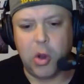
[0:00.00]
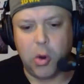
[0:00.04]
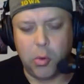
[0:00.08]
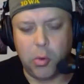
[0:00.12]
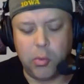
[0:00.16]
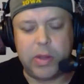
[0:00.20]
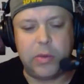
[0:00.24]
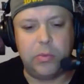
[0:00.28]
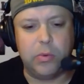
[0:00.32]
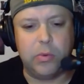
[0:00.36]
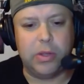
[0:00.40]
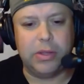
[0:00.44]

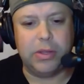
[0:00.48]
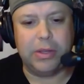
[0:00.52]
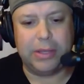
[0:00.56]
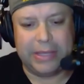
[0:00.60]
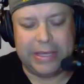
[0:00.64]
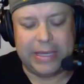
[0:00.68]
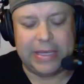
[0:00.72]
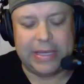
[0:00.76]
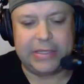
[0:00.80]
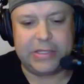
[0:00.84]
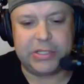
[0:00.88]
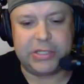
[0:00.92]
We will
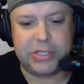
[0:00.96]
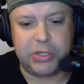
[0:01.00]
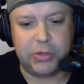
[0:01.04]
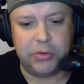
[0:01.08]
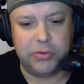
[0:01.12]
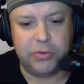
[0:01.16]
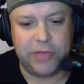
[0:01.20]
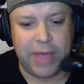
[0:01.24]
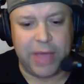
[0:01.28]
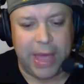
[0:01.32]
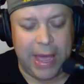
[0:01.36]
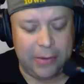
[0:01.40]
get
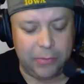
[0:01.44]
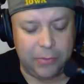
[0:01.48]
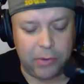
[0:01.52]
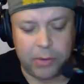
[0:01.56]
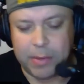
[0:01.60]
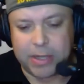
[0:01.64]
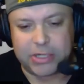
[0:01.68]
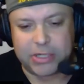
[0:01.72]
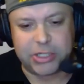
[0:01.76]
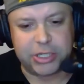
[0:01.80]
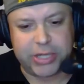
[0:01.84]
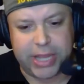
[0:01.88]
to that. We
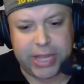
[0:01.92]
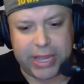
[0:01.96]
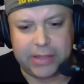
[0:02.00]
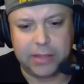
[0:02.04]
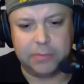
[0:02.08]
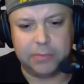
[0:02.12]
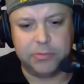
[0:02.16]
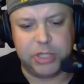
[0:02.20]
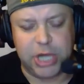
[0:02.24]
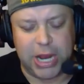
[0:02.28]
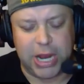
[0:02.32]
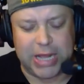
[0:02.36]
mentioned
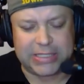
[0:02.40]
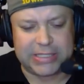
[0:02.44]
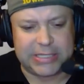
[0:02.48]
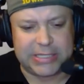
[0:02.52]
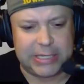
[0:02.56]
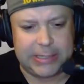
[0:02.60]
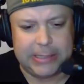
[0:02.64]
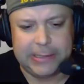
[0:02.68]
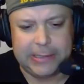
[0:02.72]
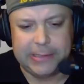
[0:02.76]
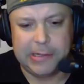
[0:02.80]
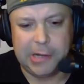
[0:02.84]
Caleb
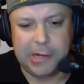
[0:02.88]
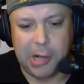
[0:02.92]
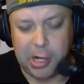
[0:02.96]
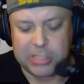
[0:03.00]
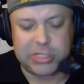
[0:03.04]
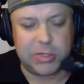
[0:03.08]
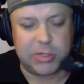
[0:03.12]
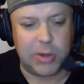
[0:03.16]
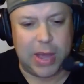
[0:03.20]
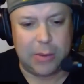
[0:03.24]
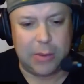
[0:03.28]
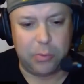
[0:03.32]
Johnson
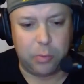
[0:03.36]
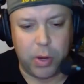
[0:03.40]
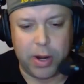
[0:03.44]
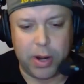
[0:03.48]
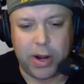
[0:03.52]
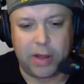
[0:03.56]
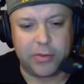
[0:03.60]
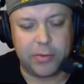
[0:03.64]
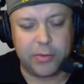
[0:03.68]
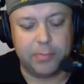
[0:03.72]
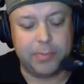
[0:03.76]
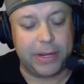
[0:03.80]
also had one
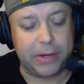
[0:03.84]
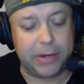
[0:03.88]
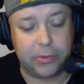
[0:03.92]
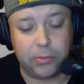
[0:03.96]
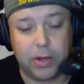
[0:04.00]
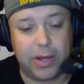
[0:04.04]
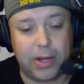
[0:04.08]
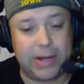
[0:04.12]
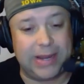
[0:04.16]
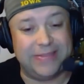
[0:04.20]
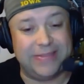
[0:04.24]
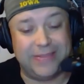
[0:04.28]
other big
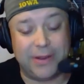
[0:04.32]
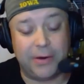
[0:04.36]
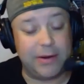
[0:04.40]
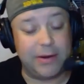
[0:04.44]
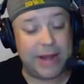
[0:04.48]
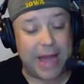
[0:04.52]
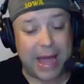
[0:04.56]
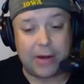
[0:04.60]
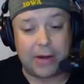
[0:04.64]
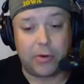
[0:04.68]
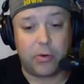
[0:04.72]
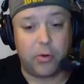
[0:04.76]
run in there.
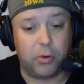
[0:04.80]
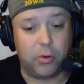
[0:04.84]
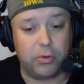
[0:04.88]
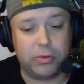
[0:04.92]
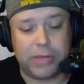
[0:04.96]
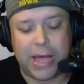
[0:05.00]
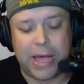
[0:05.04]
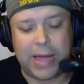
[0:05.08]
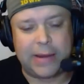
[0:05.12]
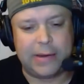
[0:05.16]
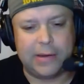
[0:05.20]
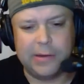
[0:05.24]
Not a whole
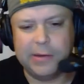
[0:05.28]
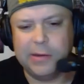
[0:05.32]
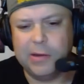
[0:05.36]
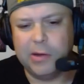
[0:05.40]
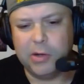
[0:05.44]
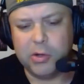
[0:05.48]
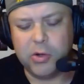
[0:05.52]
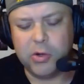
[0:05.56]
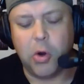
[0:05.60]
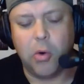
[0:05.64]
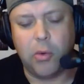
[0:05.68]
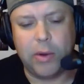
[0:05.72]
lot
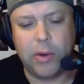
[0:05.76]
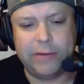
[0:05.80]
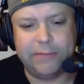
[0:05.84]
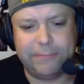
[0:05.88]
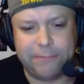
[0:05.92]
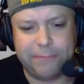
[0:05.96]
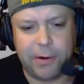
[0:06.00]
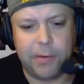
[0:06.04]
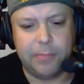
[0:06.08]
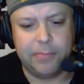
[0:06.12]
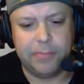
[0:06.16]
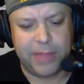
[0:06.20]
going
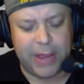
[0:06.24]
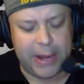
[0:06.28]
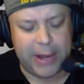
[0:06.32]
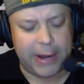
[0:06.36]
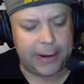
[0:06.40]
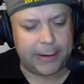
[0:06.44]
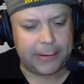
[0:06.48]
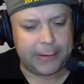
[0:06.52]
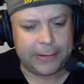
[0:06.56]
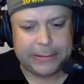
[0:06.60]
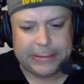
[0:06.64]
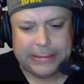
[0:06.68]
from
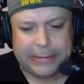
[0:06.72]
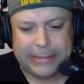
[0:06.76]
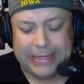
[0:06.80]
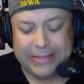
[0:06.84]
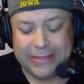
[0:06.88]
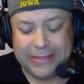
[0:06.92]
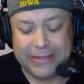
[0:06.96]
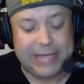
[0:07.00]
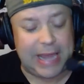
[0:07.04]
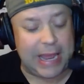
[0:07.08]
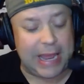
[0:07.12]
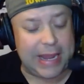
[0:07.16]
there.
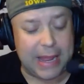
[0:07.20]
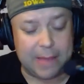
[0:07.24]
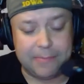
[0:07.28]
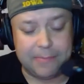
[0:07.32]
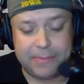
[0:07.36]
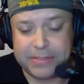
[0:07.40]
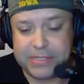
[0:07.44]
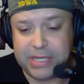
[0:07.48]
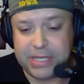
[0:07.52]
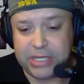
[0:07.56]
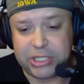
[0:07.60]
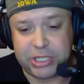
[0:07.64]
The tight end
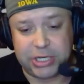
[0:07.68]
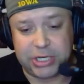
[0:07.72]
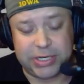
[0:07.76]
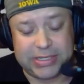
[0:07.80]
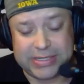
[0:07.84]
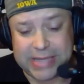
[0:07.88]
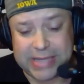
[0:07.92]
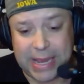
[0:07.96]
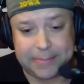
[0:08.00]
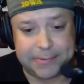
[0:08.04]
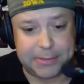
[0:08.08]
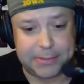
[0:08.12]
position
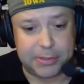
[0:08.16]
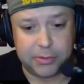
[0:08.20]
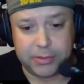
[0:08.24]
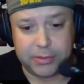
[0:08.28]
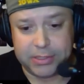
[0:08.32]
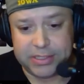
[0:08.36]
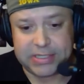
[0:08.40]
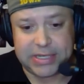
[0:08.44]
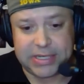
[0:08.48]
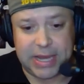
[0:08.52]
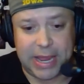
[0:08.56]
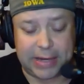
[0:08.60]
is
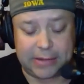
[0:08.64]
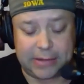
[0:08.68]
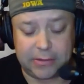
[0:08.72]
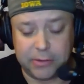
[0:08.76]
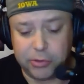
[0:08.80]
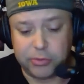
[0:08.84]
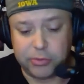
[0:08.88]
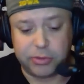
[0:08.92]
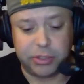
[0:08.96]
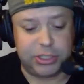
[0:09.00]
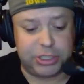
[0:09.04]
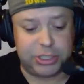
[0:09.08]
absolutely stacked.
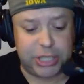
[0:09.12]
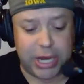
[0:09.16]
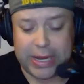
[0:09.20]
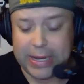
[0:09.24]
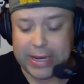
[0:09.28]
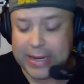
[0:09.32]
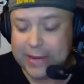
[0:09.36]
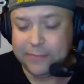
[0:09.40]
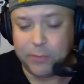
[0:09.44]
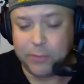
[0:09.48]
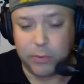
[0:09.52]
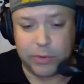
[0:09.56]
Luke Lachey,
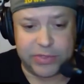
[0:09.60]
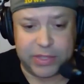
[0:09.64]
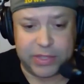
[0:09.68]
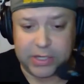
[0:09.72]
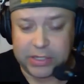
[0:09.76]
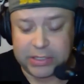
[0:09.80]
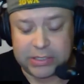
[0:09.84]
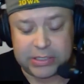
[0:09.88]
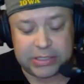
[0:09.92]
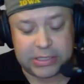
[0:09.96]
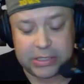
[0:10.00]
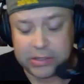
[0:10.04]
even with
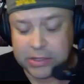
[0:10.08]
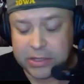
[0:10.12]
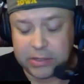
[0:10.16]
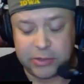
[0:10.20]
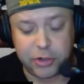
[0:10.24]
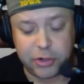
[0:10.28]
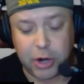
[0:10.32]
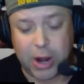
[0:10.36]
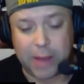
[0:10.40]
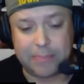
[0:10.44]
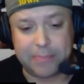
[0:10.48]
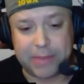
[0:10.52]
the
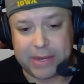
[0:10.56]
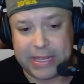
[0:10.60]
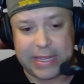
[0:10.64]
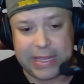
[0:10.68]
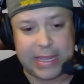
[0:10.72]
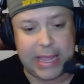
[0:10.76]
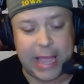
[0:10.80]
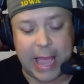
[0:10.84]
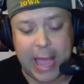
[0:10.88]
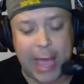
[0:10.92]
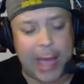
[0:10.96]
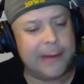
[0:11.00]
drop that
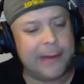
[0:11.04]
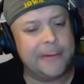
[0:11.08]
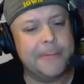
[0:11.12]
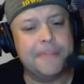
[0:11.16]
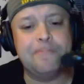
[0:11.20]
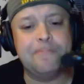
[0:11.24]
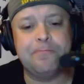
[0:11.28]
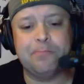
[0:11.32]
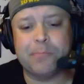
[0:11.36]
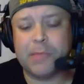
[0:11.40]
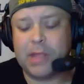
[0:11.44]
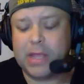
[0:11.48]
he had,
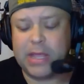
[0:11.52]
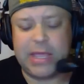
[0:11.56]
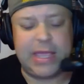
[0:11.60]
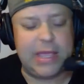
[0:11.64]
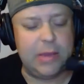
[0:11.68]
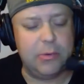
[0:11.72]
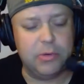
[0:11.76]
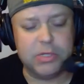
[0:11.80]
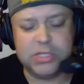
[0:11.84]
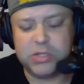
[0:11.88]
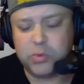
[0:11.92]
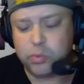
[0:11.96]

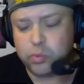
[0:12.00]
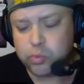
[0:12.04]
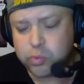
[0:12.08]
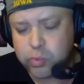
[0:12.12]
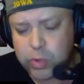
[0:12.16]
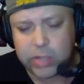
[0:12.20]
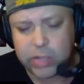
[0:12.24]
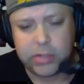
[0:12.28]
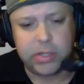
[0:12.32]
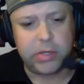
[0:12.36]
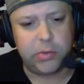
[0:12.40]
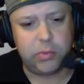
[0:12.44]
he was
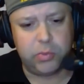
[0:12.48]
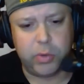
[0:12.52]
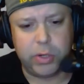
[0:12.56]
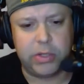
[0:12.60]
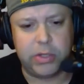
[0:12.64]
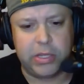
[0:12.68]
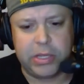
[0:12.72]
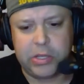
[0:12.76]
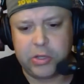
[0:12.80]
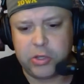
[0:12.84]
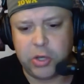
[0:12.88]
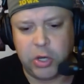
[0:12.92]
really,
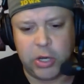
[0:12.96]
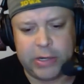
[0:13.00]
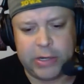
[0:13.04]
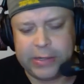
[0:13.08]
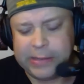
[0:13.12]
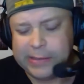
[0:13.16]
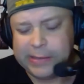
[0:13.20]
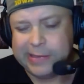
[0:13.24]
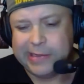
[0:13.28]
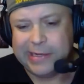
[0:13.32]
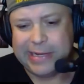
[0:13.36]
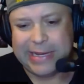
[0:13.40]
really good.
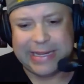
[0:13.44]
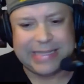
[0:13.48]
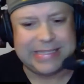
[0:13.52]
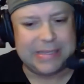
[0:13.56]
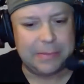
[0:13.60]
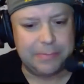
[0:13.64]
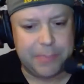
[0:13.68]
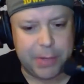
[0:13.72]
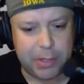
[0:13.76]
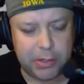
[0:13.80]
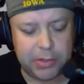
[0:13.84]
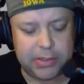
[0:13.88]
His
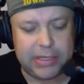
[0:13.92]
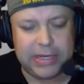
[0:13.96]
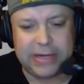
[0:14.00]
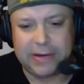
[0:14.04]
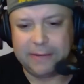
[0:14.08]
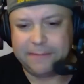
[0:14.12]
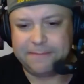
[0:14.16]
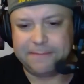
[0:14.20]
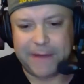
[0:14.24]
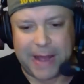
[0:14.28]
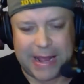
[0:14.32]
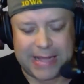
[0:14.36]
ability
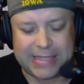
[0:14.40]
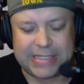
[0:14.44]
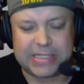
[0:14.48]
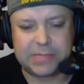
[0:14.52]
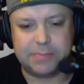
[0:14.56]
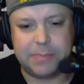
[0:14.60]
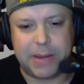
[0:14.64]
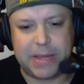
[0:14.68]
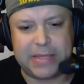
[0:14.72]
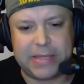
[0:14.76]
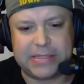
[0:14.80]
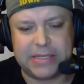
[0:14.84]
to find
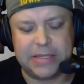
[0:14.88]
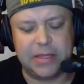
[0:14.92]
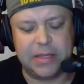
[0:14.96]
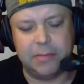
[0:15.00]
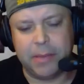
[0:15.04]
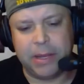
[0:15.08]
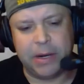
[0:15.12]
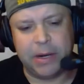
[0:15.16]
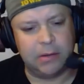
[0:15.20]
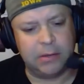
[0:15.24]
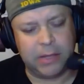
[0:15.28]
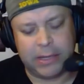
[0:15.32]
space in the
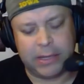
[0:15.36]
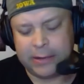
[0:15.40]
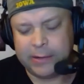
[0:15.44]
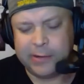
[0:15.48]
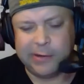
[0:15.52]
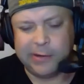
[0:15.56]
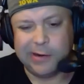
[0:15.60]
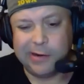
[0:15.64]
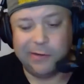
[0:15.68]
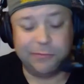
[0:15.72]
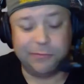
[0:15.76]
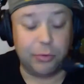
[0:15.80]
middle. And
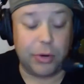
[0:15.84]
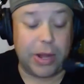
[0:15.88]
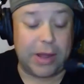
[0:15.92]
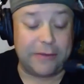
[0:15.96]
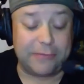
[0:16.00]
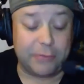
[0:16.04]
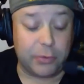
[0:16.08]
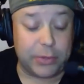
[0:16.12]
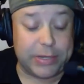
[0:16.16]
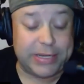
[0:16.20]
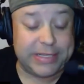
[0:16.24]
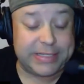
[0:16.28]
for
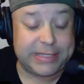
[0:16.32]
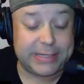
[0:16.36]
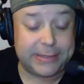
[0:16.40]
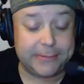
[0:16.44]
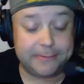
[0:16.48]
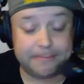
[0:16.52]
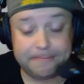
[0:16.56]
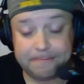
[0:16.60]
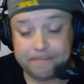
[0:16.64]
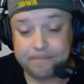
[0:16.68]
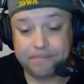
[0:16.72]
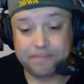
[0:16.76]
whatever
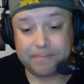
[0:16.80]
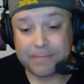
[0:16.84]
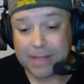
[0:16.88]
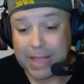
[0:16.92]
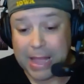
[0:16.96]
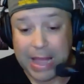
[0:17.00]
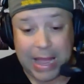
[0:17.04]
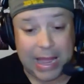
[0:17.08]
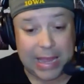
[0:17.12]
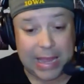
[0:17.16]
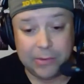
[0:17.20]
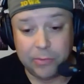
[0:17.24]
reason,
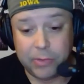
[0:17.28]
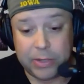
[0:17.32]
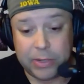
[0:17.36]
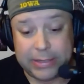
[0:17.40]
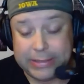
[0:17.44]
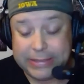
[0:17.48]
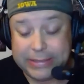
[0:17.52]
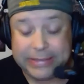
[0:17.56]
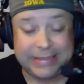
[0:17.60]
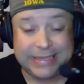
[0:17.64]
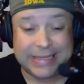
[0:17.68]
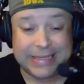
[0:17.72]

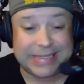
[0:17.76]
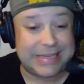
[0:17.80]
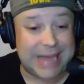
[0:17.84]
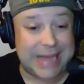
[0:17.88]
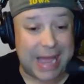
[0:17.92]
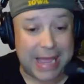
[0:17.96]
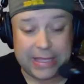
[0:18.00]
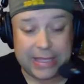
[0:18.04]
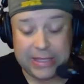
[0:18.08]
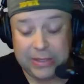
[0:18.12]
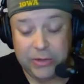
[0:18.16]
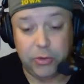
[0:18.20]
Iowa does
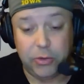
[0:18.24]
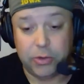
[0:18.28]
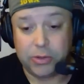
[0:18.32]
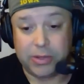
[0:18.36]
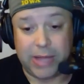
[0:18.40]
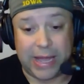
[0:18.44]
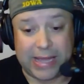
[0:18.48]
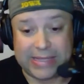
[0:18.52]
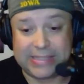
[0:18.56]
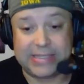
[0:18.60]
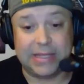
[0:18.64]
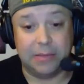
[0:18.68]
not
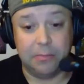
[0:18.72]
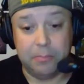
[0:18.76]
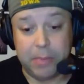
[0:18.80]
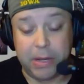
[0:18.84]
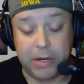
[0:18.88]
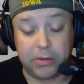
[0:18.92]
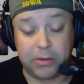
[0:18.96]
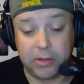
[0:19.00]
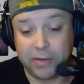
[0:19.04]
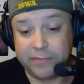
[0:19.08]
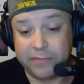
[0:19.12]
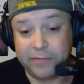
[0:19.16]
utilize the
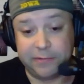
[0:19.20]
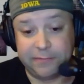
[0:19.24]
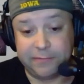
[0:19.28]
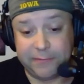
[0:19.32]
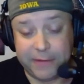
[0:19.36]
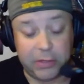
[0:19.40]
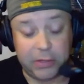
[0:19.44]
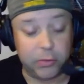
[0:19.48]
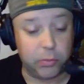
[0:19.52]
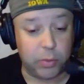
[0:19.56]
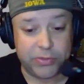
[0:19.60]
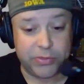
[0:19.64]
middle of the
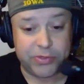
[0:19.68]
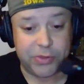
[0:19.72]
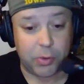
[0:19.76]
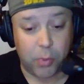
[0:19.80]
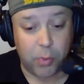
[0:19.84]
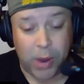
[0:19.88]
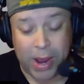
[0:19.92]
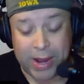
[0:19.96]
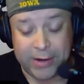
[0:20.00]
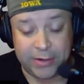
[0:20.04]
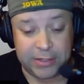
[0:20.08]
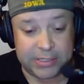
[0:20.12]
field with their
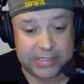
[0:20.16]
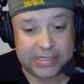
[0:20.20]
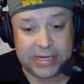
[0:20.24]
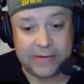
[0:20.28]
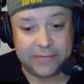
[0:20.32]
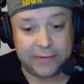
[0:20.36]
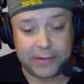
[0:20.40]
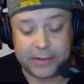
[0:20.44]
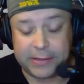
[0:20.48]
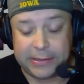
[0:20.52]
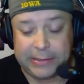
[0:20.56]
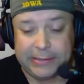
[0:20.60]
wide
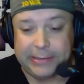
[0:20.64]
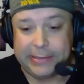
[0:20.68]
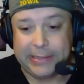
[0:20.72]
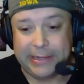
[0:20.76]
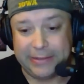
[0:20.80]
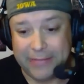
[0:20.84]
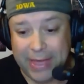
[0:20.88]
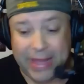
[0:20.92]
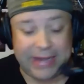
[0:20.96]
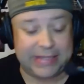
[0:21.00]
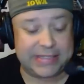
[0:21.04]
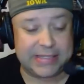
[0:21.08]
receiver.
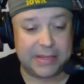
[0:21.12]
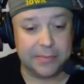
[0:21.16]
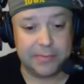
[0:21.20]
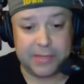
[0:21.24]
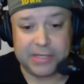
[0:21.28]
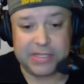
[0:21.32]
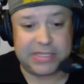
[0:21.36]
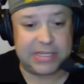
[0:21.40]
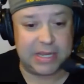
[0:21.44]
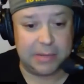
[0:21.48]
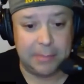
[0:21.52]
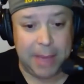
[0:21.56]
That is
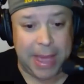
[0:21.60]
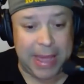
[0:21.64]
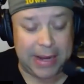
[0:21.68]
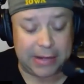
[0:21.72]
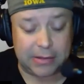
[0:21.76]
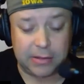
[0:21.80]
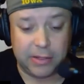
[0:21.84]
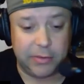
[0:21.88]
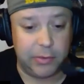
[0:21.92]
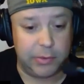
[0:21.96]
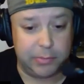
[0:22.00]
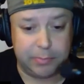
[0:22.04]
something
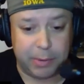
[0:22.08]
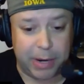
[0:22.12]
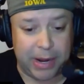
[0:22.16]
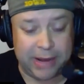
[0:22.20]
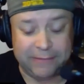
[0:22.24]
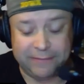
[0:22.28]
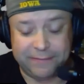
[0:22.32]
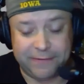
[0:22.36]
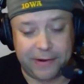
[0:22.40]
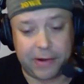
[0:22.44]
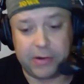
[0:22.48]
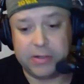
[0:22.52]
schematically with
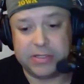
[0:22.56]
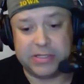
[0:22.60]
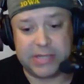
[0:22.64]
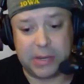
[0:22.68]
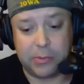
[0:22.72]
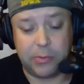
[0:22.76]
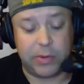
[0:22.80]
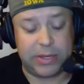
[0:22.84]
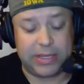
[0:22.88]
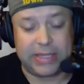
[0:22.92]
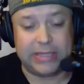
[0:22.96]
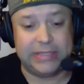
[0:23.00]
Brian Ferentz
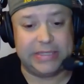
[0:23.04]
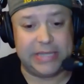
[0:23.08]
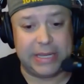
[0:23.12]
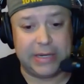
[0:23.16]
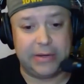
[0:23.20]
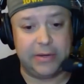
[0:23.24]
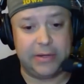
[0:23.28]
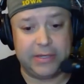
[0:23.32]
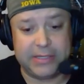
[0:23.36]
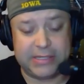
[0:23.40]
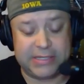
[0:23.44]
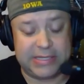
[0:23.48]
that we
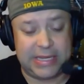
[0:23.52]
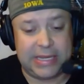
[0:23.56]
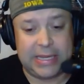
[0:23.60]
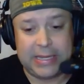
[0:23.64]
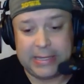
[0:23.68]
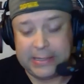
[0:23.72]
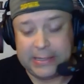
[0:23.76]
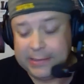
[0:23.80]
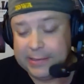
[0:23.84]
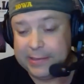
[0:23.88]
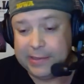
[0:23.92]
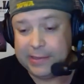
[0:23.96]
continue to
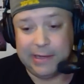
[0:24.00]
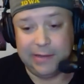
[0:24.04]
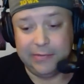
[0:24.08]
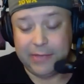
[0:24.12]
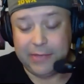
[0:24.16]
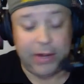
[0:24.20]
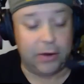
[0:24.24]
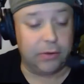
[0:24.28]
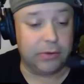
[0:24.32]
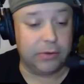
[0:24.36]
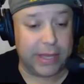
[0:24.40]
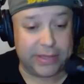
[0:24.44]
see.
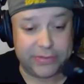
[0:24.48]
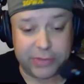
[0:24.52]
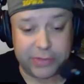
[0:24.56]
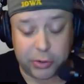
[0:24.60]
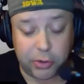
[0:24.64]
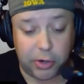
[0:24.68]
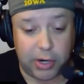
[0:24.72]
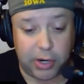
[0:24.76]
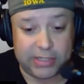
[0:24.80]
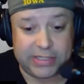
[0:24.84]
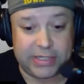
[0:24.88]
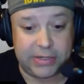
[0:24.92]
They don't like the
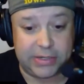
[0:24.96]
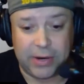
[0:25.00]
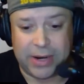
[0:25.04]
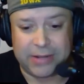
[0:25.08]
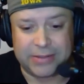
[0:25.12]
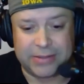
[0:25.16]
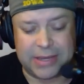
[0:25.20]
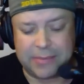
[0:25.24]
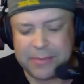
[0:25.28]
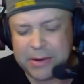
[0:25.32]
crossing routes.